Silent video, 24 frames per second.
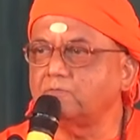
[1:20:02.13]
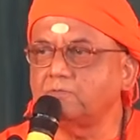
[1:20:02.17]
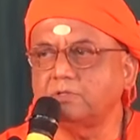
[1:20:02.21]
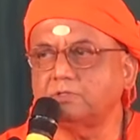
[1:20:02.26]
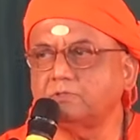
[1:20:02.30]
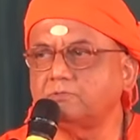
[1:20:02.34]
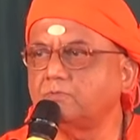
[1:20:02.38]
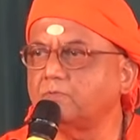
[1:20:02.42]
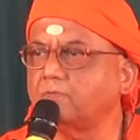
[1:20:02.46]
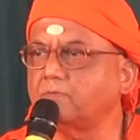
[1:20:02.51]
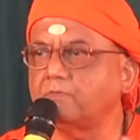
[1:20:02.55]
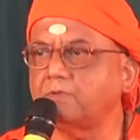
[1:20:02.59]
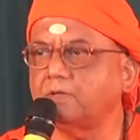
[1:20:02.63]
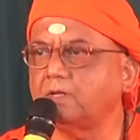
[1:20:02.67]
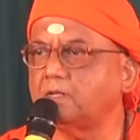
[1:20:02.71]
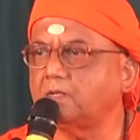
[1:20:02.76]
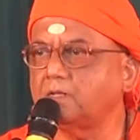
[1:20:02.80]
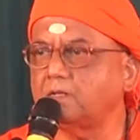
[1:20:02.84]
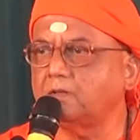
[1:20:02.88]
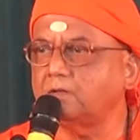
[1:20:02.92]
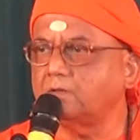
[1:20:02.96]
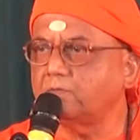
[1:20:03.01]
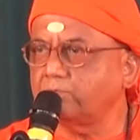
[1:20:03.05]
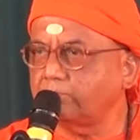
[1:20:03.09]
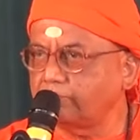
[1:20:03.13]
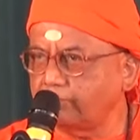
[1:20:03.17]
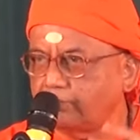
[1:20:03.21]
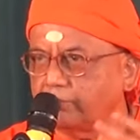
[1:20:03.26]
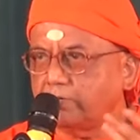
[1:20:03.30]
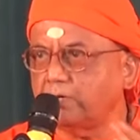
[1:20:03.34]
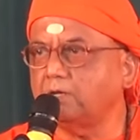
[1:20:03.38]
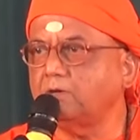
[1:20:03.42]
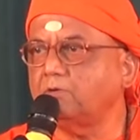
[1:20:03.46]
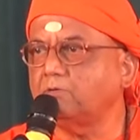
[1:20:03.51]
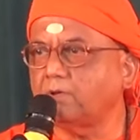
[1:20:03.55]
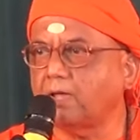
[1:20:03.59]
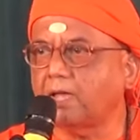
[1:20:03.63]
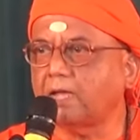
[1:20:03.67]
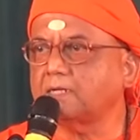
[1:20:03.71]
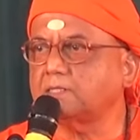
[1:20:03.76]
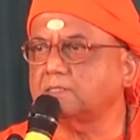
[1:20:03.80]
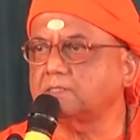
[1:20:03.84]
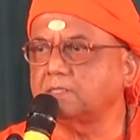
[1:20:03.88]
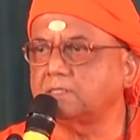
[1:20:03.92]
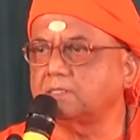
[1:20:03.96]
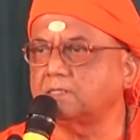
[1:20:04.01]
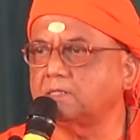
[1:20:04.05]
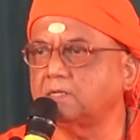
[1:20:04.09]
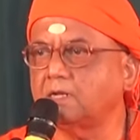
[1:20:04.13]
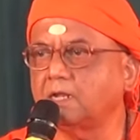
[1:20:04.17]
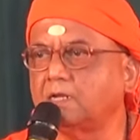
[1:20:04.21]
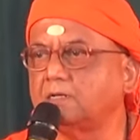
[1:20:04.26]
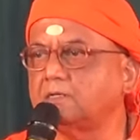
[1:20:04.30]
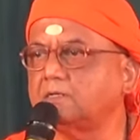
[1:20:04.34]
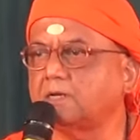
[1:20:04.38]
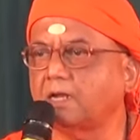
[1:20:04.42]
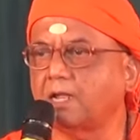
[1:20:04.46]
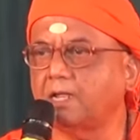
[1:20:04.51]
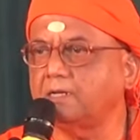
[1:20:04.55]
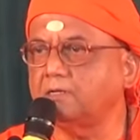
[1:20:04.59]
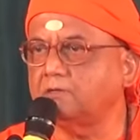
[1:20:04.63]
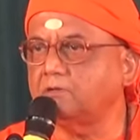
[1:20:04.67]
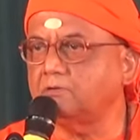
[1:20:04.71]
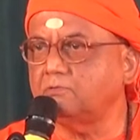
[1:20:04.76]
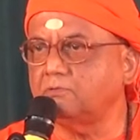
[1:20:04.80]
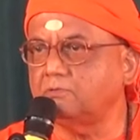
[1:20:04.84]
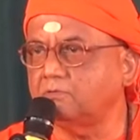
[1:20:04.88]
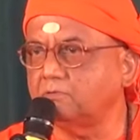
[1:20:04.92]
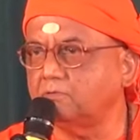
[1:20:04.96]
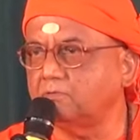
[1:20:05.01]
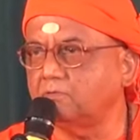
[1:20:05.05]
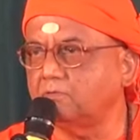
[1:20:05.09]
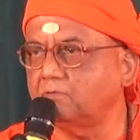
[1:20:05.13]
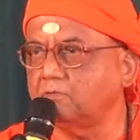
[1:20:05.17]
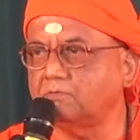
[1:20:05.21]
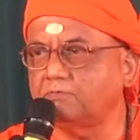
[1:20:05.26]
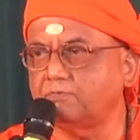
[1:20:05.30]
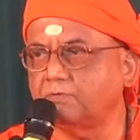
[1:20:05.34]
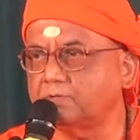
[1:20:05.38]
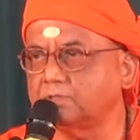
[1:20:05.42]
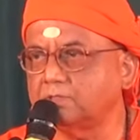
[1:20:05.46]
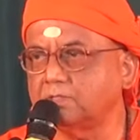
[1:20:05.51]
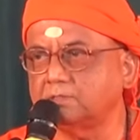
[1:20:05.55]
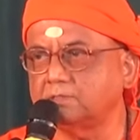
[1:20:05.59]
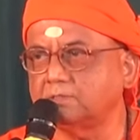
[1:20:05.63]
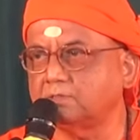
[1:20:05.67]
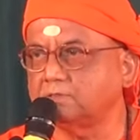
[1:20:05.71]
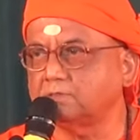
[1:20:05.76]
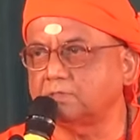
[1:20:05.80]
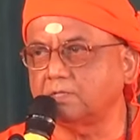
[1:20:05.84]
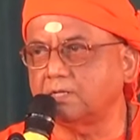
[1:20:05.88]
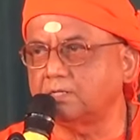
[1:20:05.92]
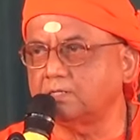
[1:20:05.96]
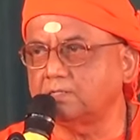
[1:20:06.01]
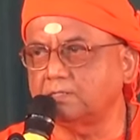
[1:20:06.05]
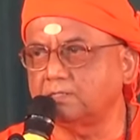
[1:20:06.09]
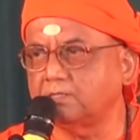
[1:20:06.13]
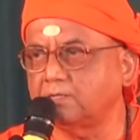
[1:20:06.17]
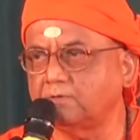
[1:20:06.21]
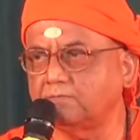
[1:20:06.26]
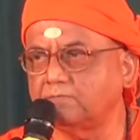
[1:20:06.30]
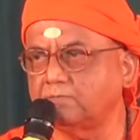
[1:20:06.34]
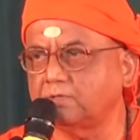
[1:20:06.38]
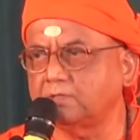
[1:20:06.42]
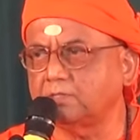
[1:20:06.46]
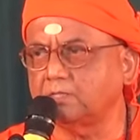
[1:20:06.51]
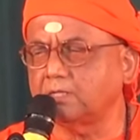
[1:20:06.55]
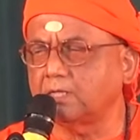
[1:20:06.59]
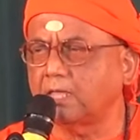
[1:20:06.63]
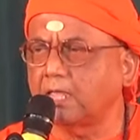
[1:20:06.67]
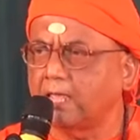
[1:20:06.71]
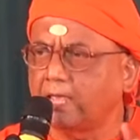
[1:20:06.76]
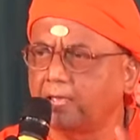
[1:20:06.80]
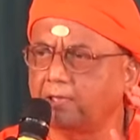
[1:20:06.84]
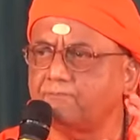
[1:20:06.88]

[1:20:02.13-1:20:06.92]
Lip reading: which we will put into action and try do good for the society, everything.